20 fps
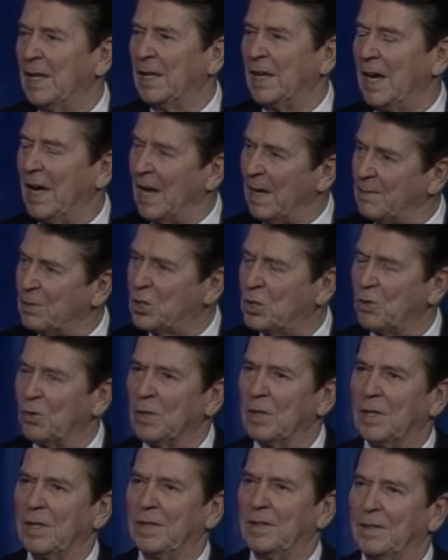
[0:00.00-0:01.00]
Now, I'm
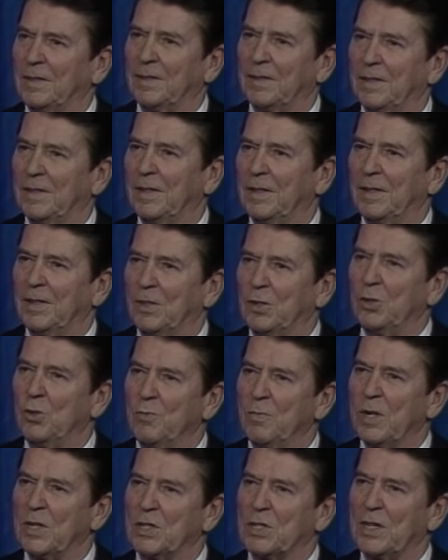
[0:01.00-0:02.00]
sure that
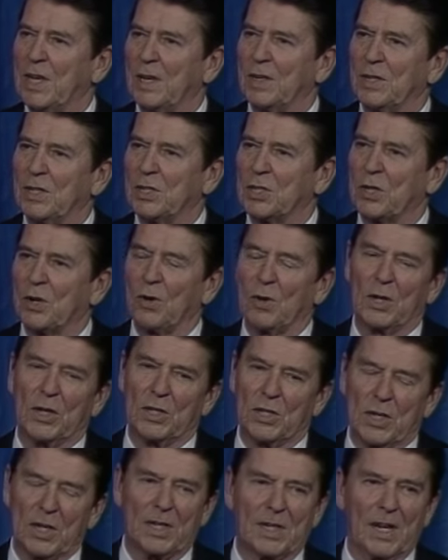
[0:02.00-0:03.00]
you must get
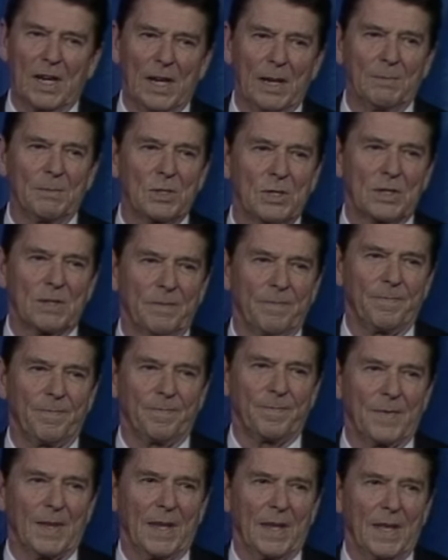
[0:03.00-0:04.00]
discouraged at times,
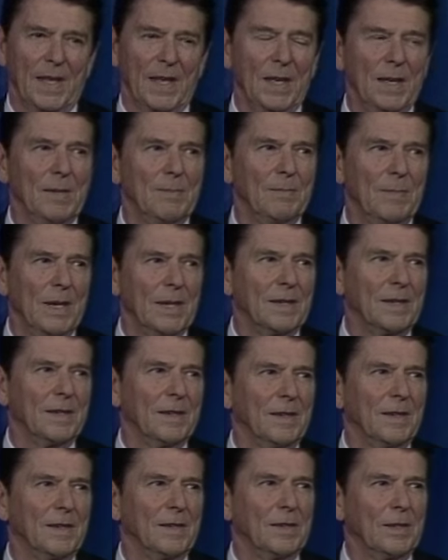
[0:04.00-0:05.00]
but
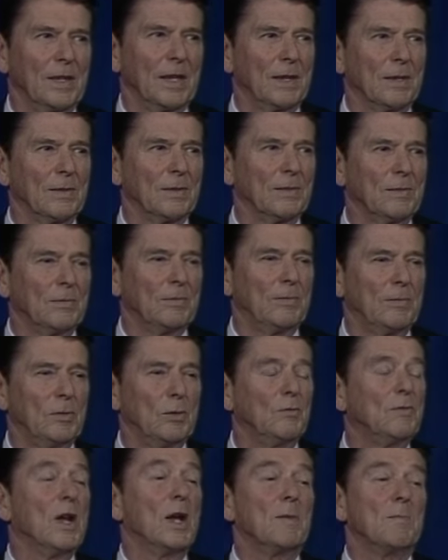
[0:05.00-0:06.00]
There,
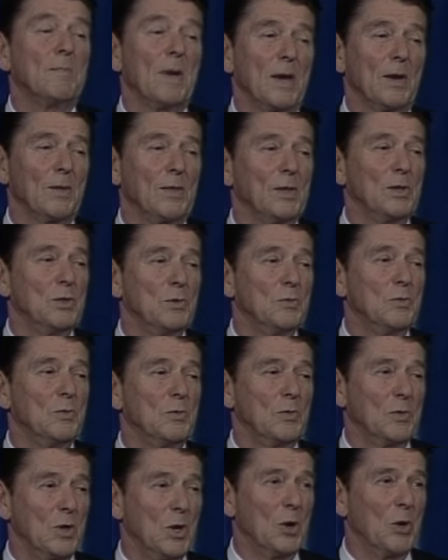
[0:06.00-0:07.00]
you've done better than you
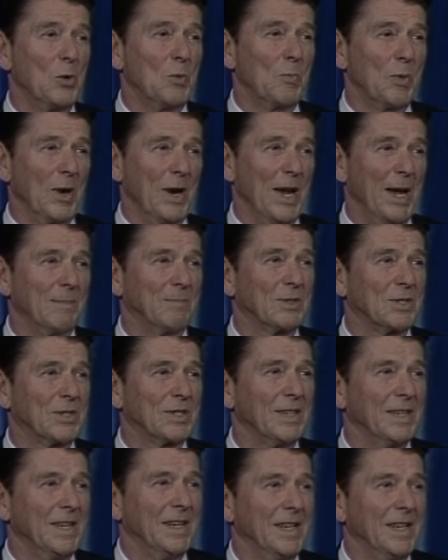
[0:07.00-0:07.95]
know, perhaps.